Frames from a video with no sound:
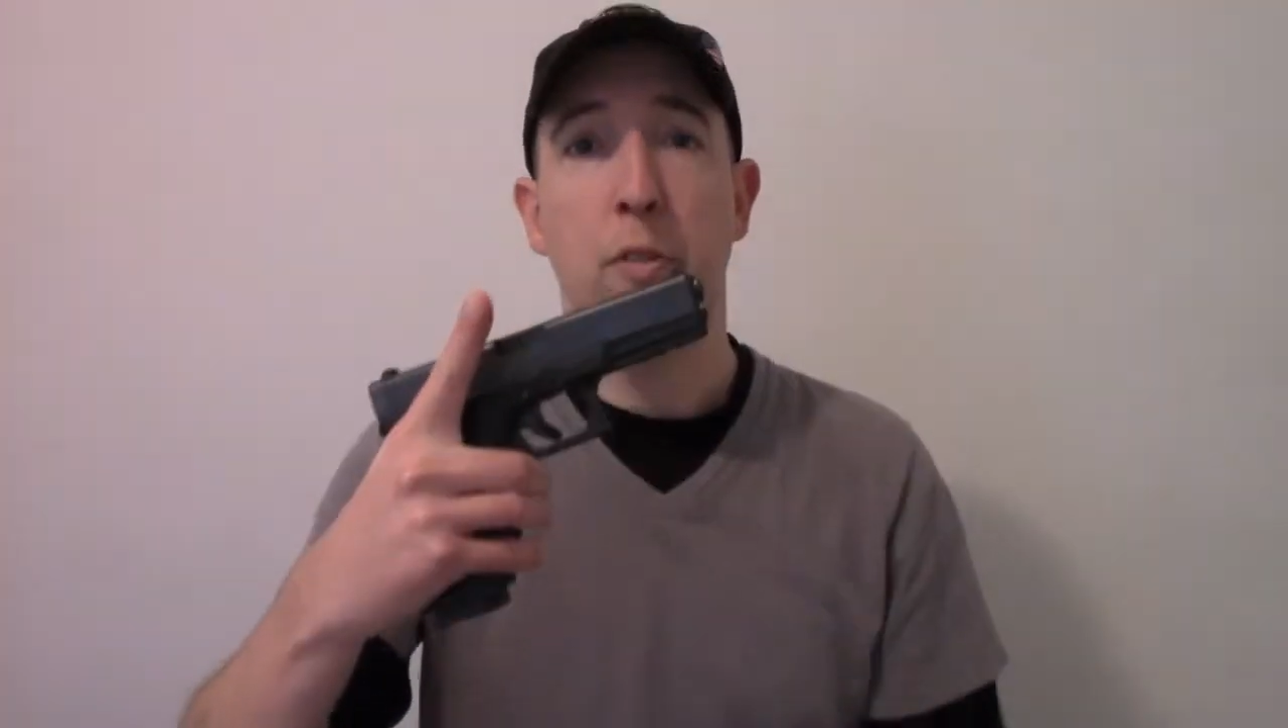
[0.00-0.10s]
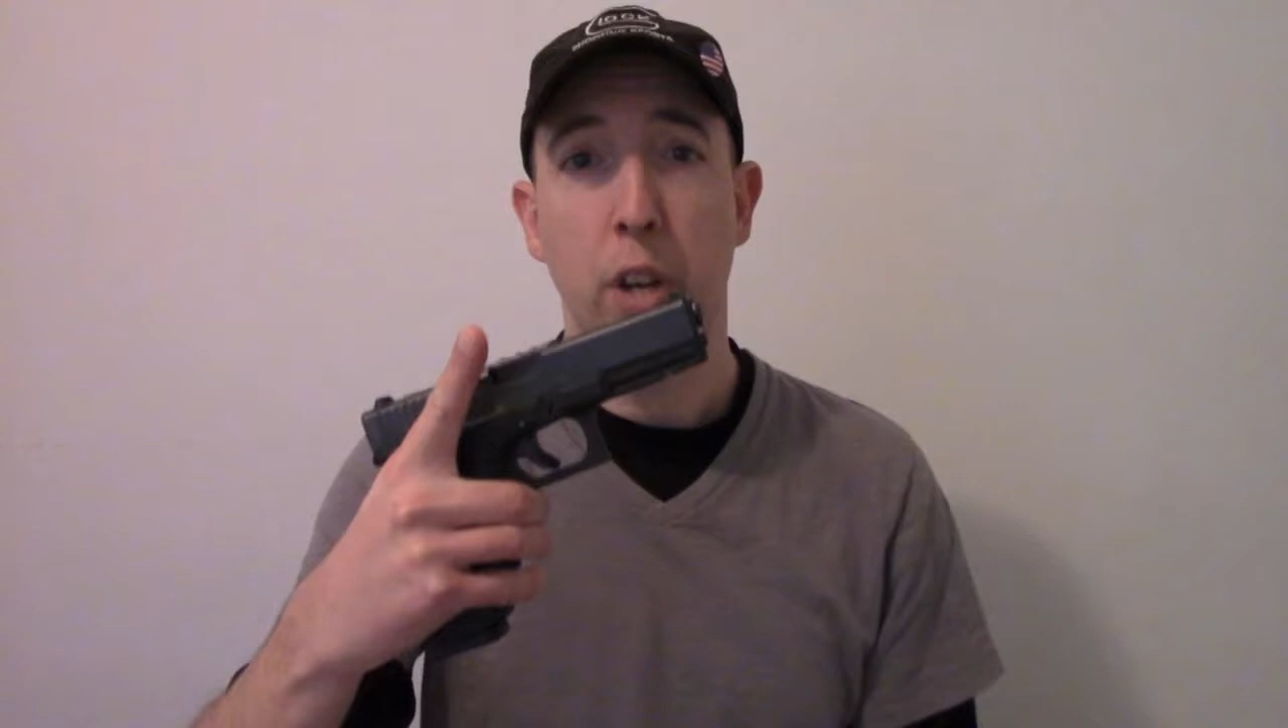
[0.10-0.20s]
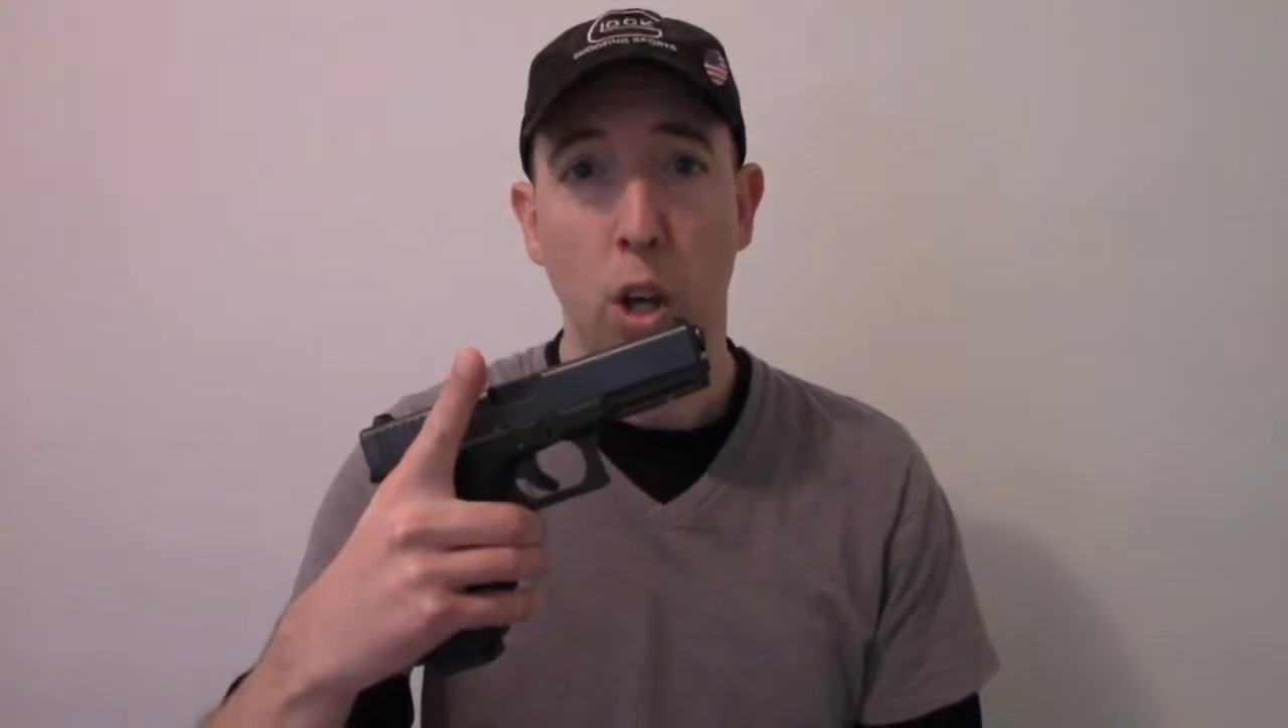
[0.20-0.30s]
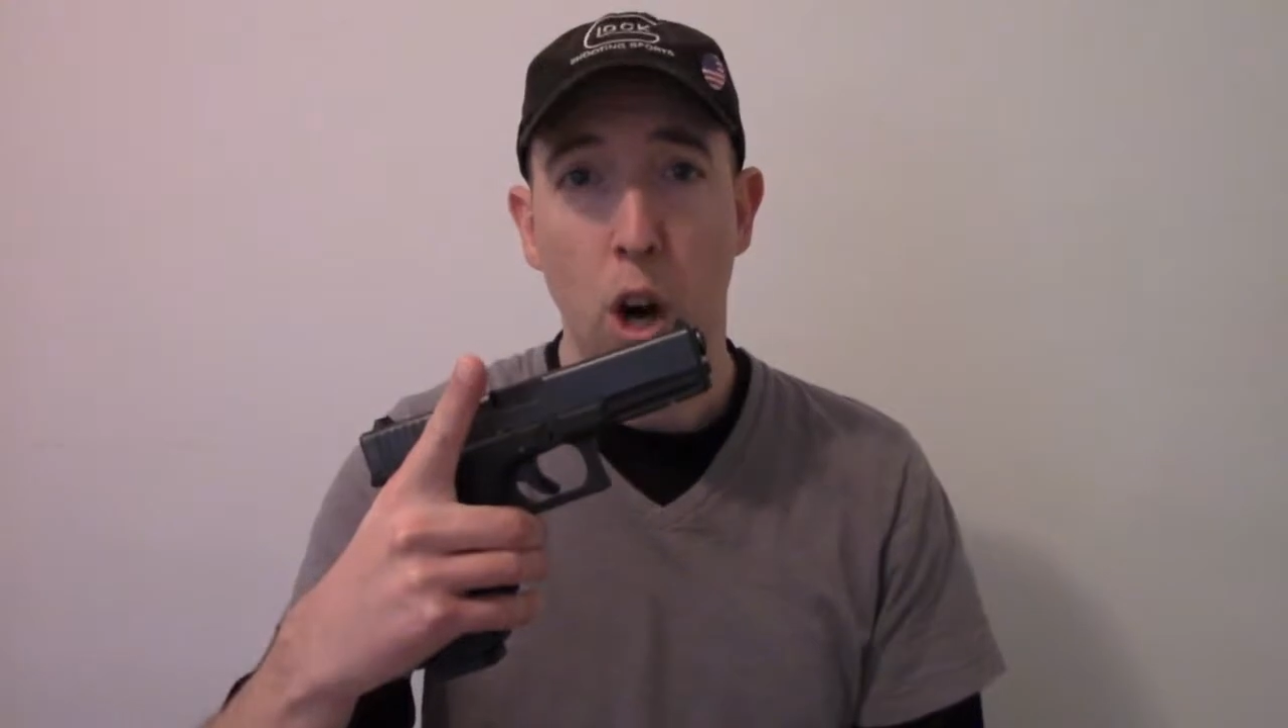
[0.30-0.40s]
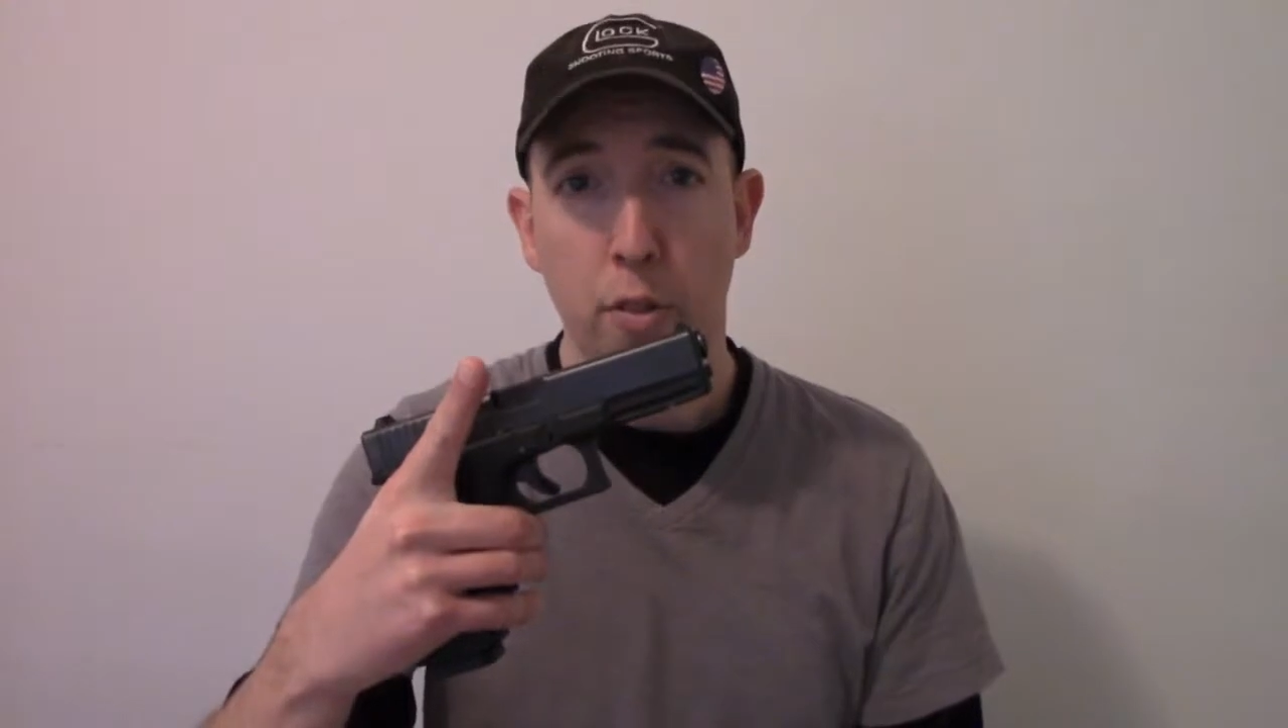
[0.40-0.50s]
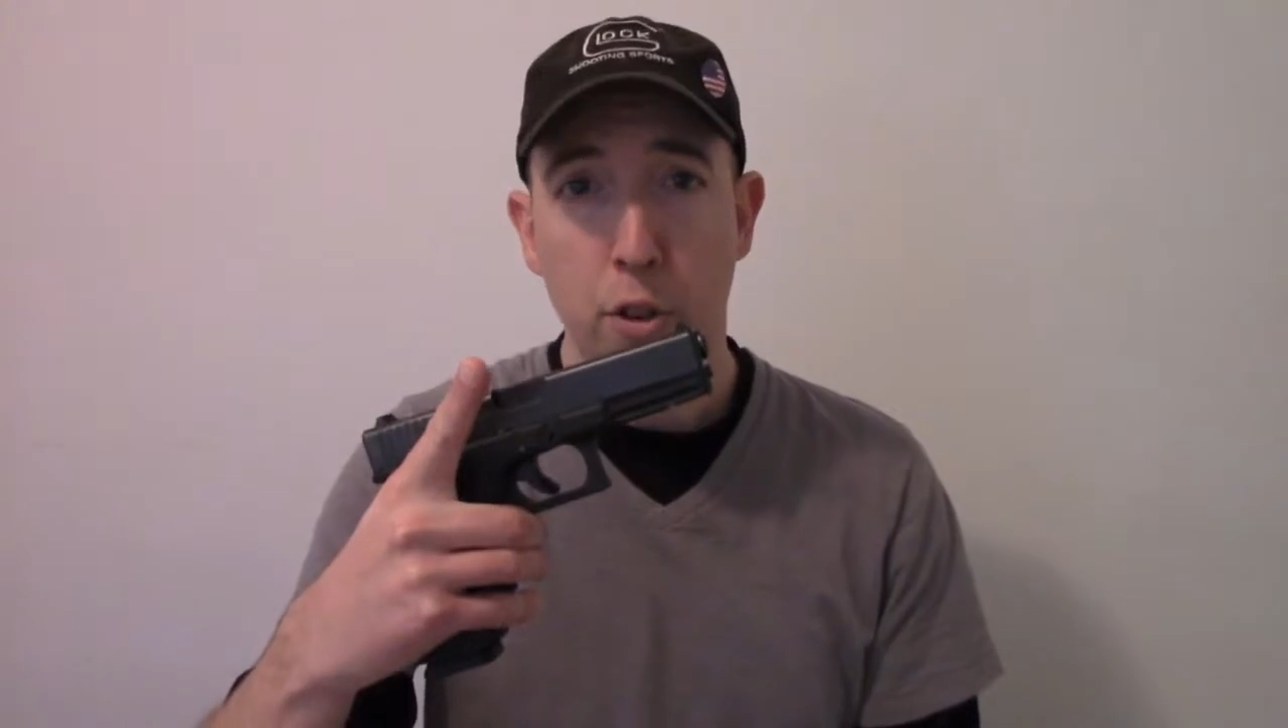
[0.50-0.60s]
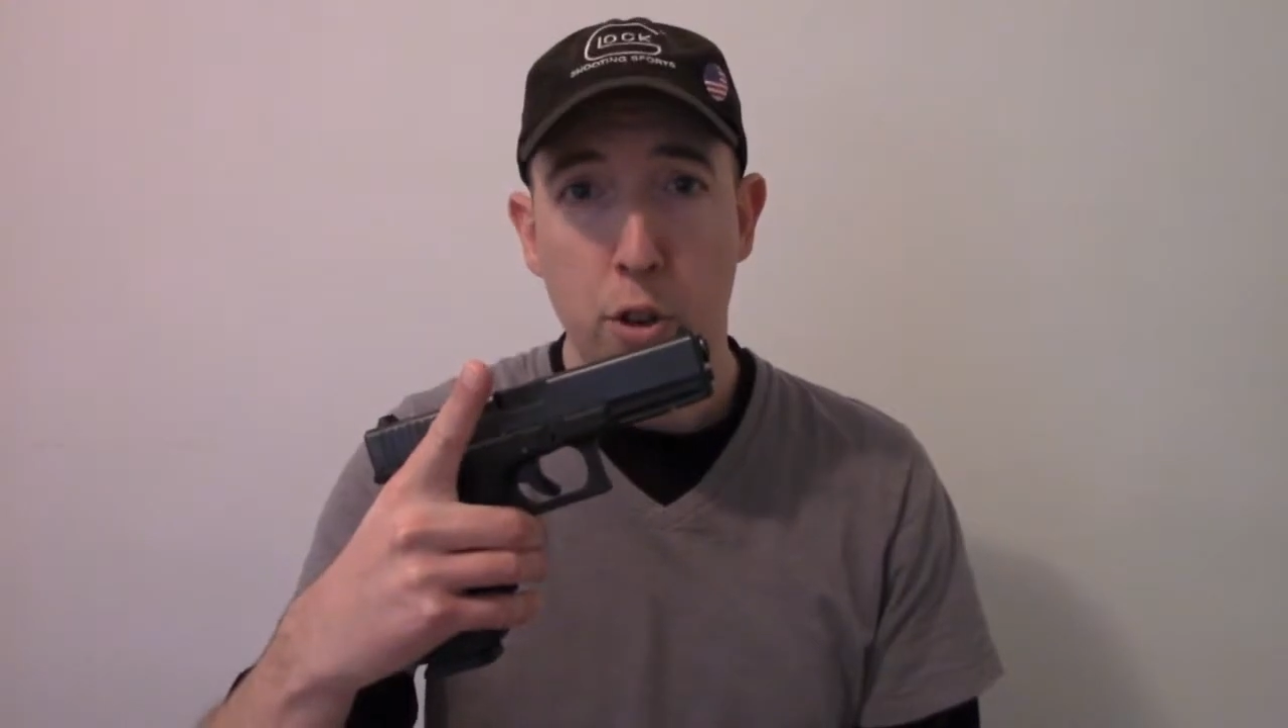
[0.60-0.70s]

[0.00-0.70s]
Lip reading: finger off the